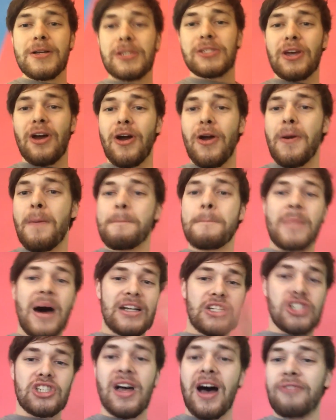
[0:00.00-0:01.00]
So
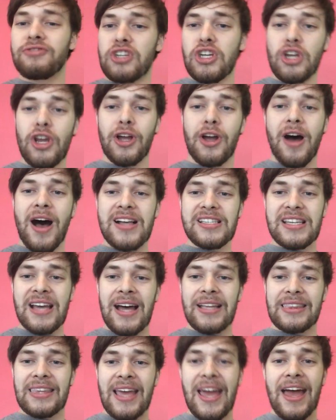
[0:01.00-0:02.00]
much love to you guys
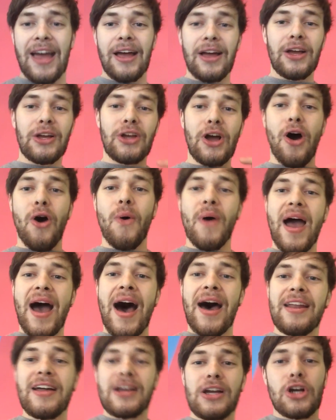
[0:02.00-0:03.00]
out there. Go
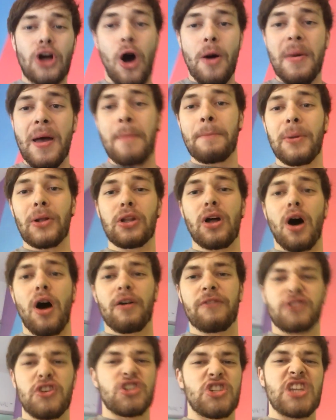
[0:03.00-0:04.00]
out, comment below
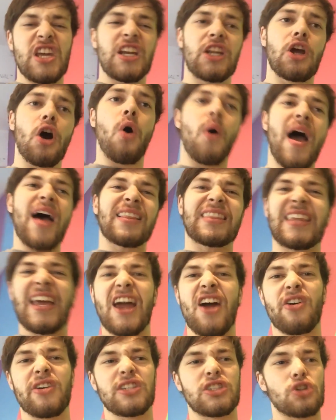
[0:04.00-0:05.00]
if you did go out
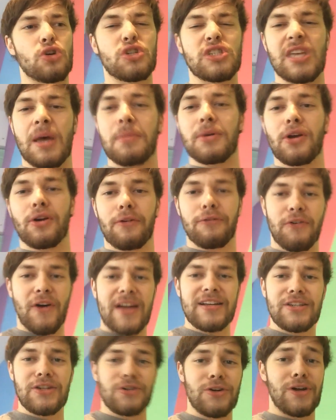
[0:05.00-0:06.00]
there and do something you're
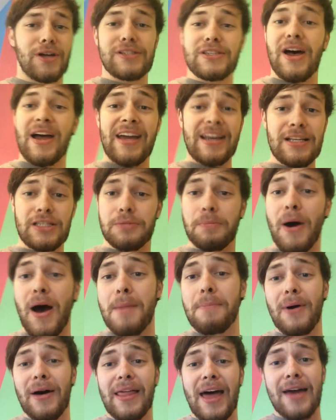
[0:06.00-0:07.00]
afraid to do, because I get
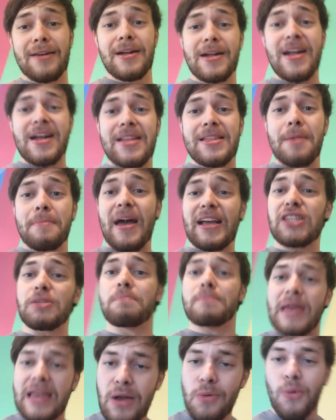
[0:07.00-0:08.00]
inspired by that. That makes
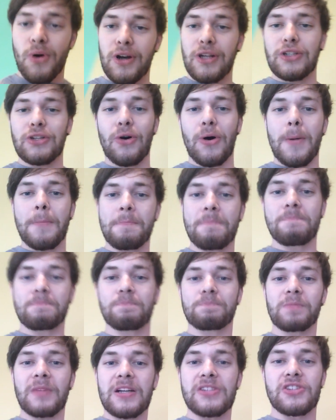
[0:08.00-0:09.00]
me want to do it.
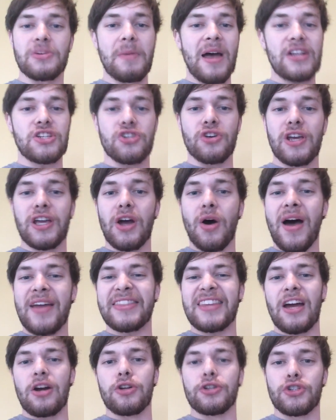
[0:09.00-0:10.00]
So make sure you go
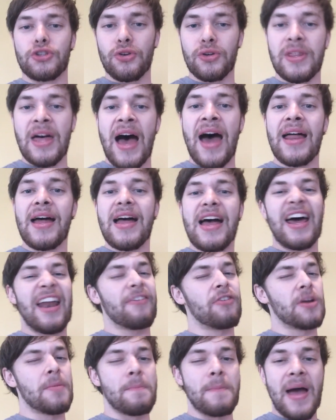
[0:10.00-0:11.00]
out there and do that and
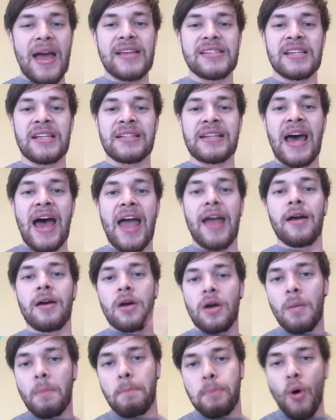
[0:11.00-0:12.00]
have an amazing day.
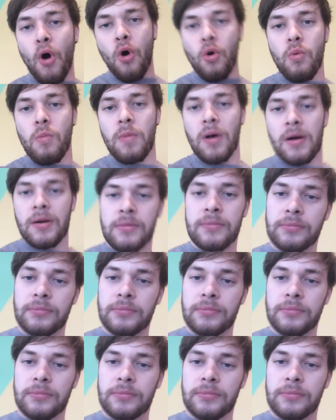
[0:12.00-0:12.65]
Boom!